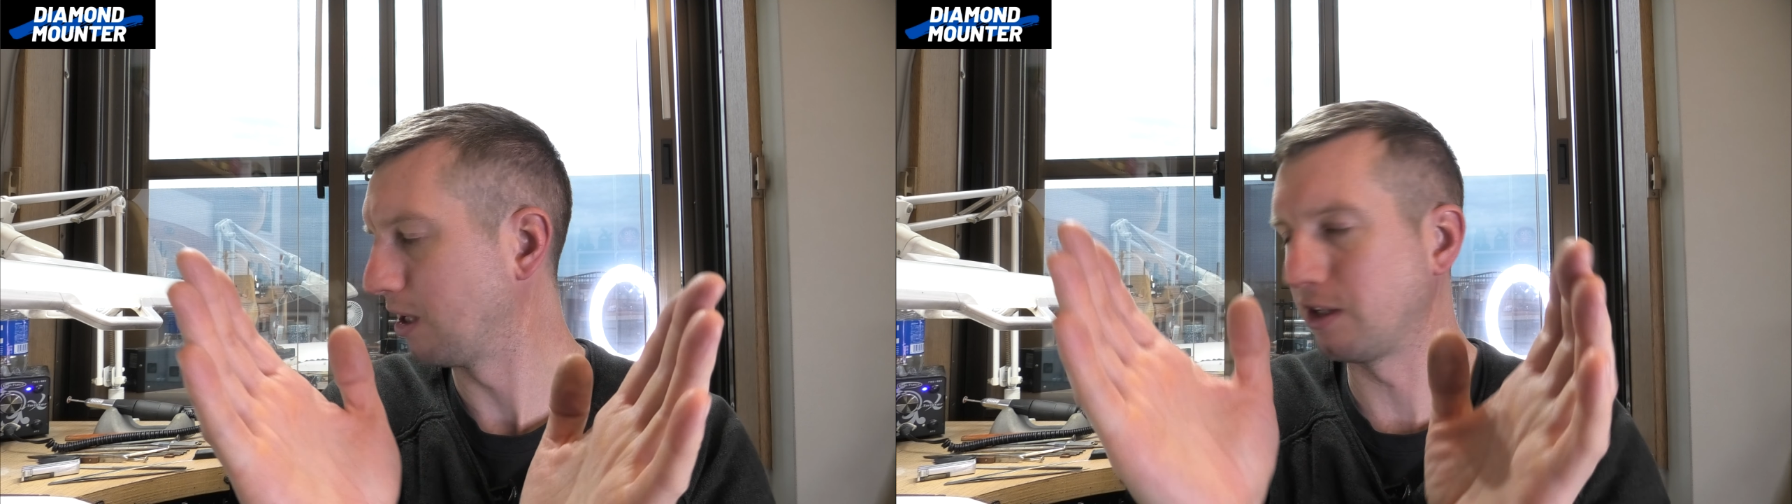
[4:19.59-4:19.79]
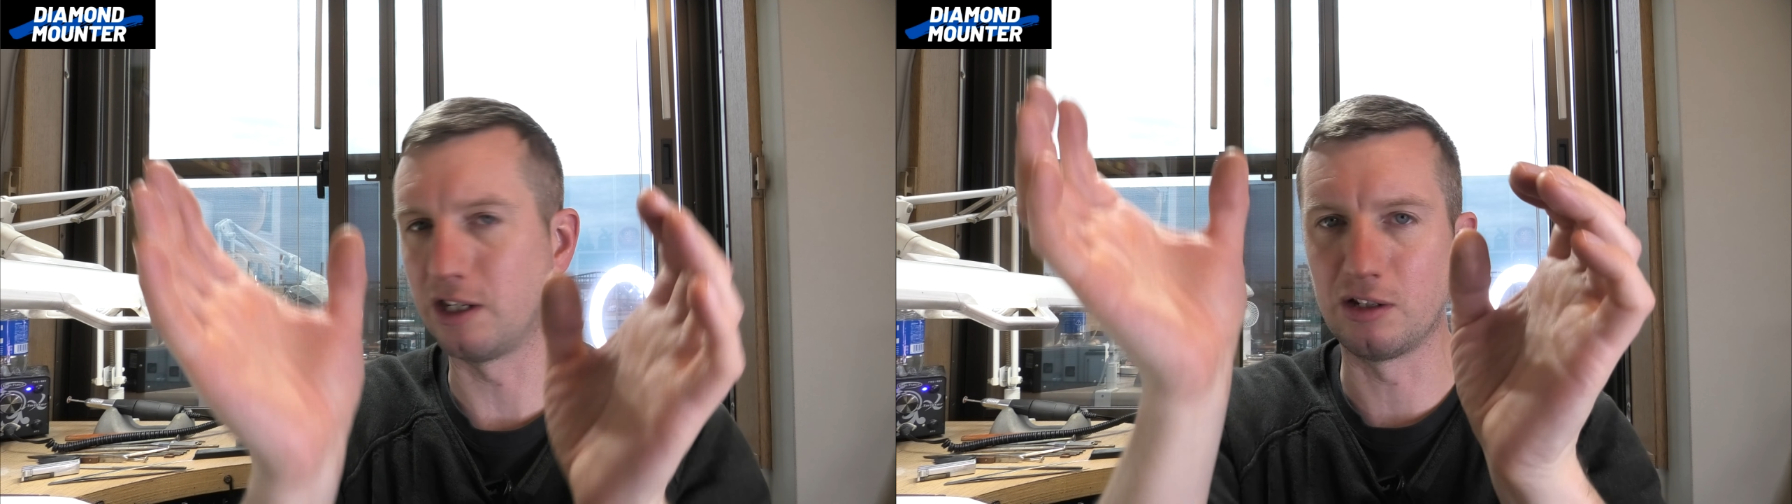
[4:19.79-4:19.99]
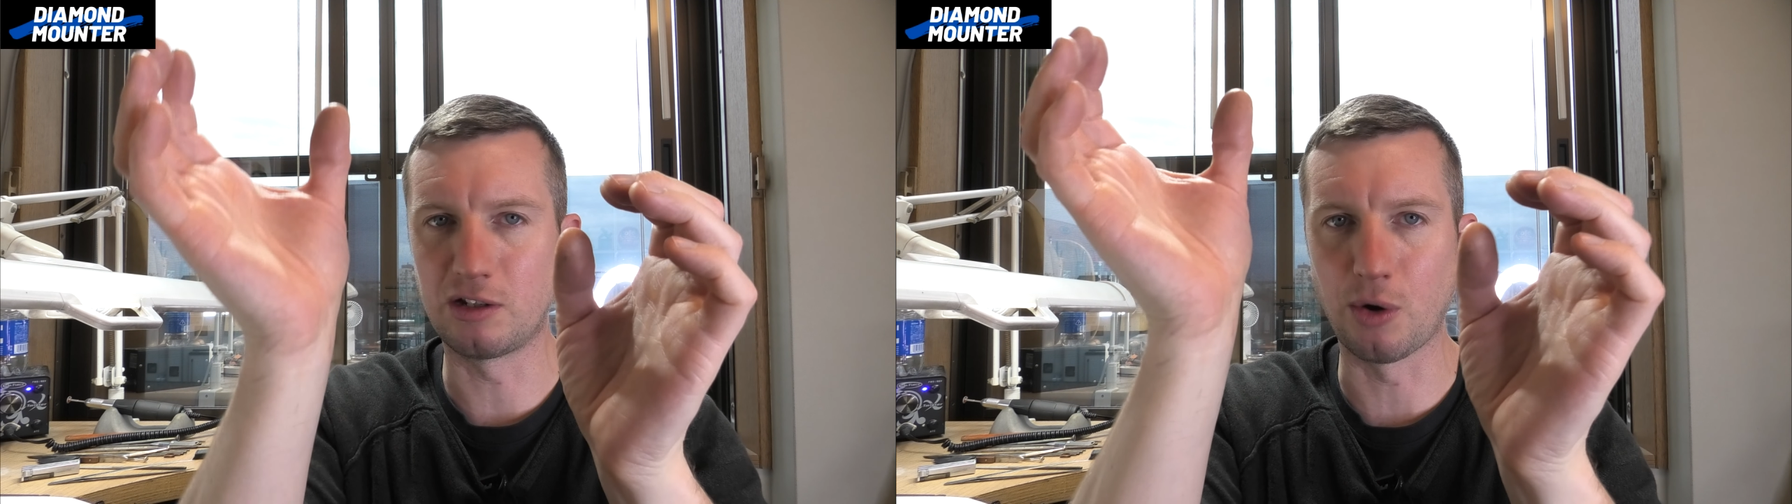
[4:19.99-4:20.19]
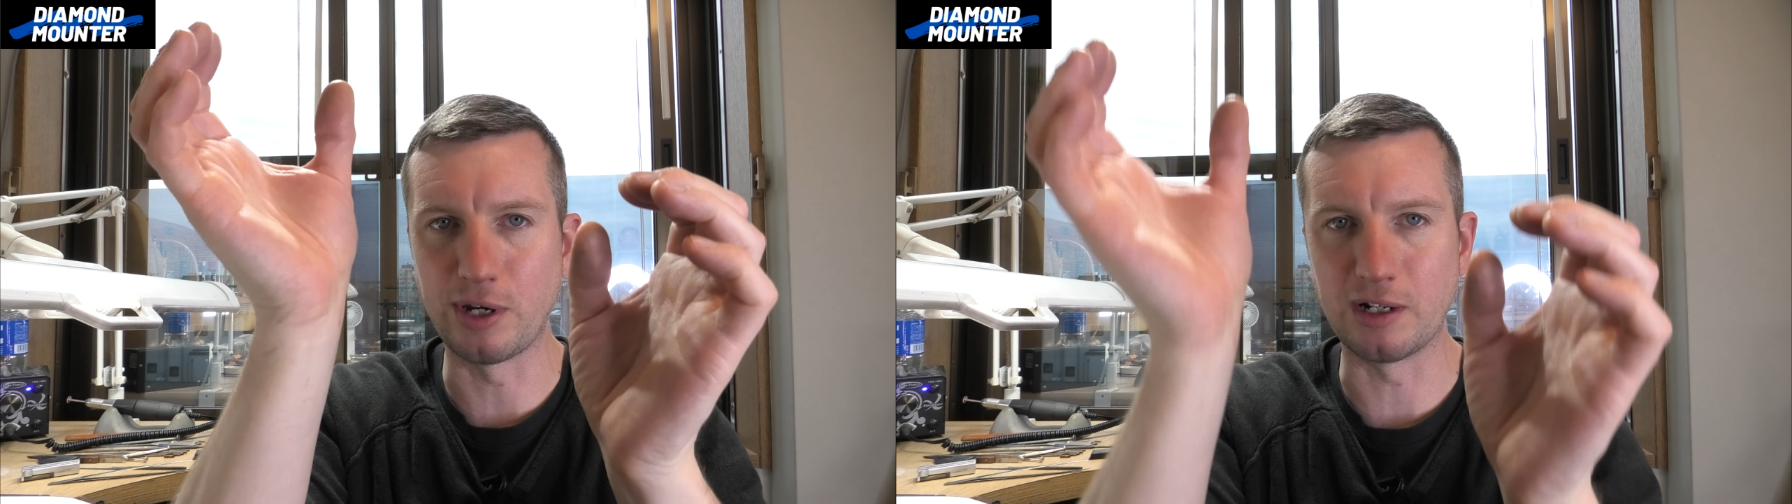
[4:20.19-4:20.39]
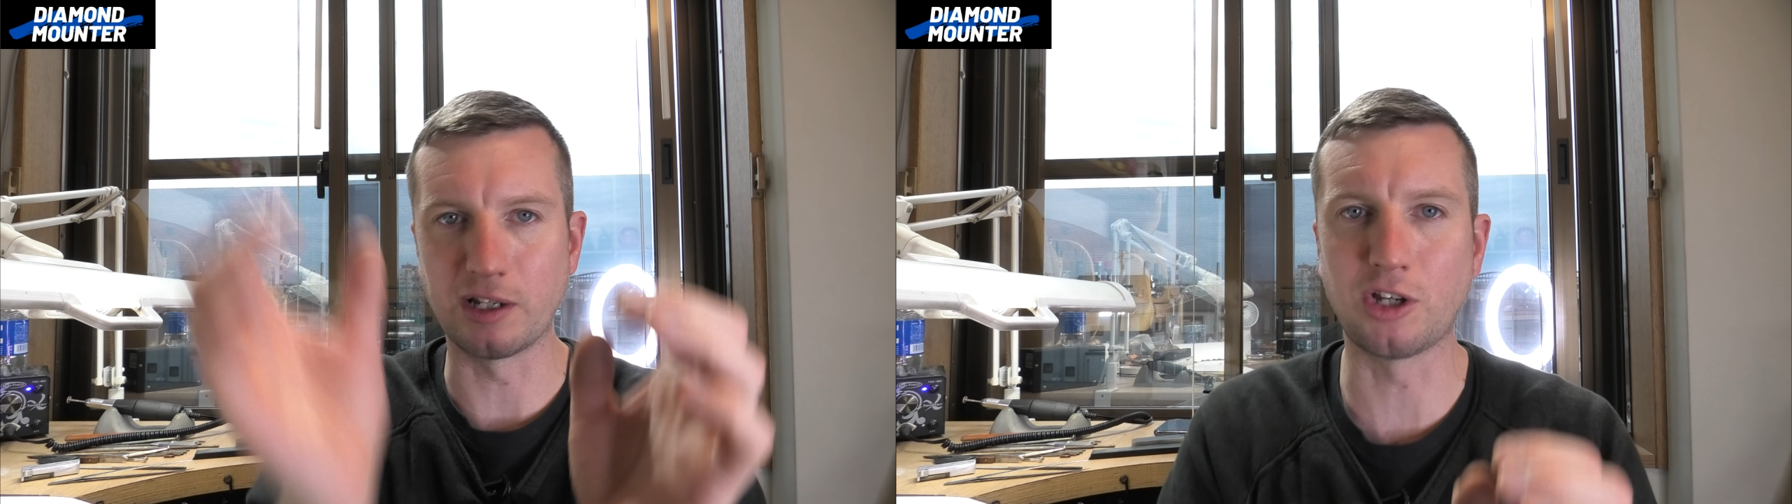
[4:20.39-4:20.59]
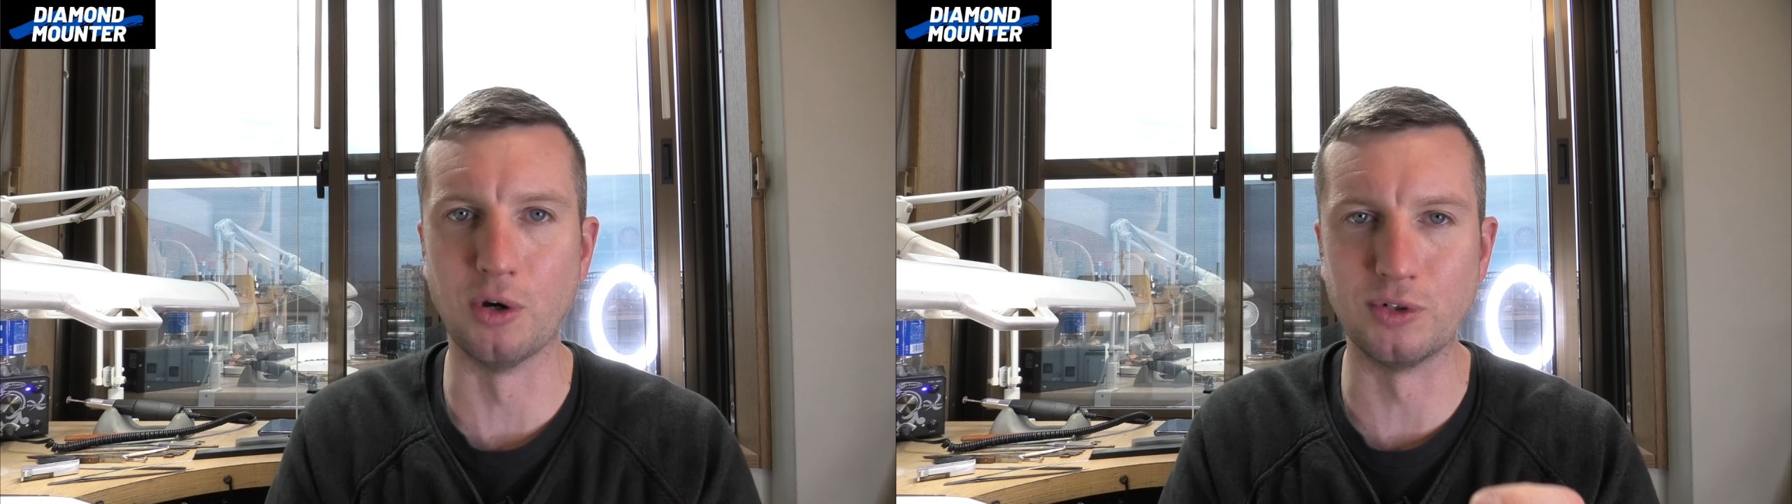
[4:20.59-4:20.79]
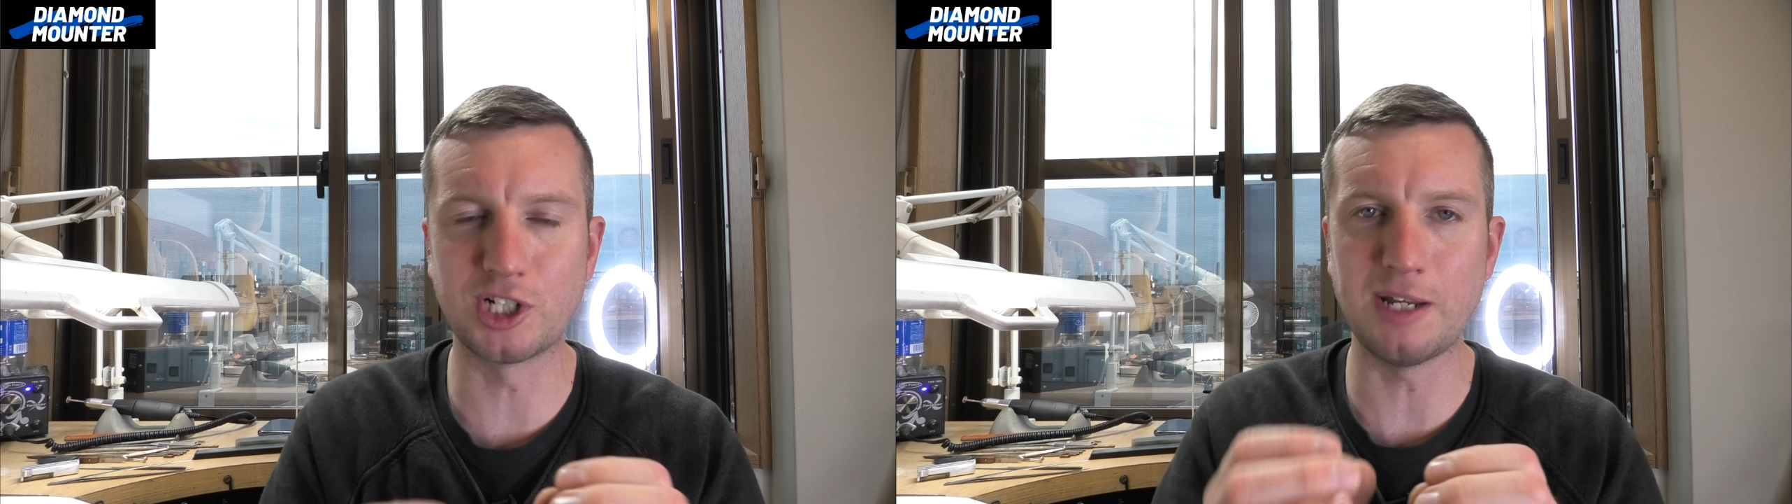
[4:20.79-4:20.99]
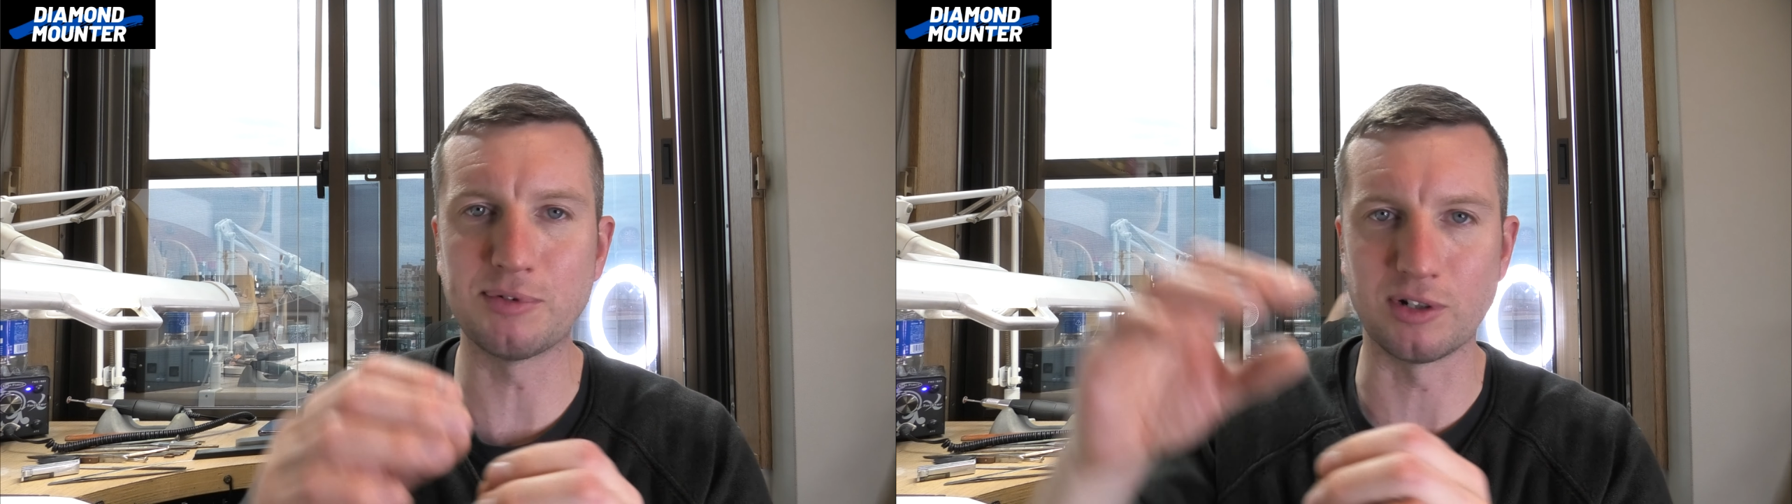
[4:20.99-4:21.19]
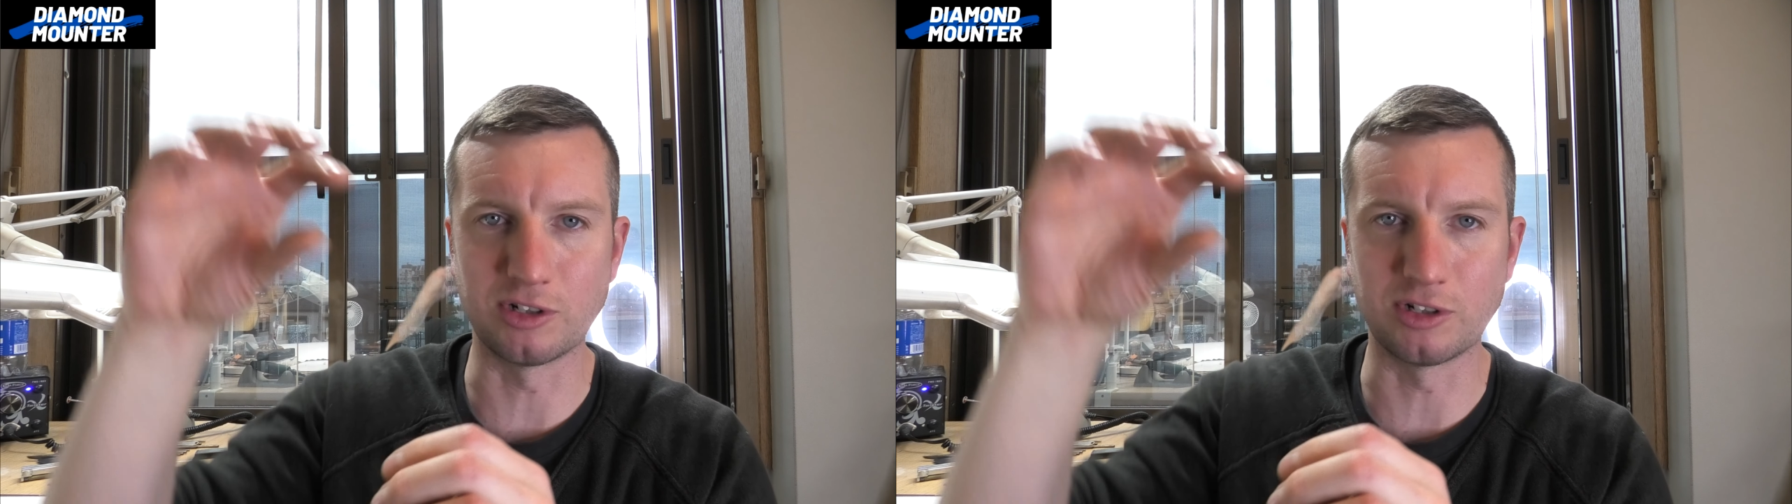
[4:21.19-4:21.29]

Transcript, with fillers: I'm thinking going like cone shapes.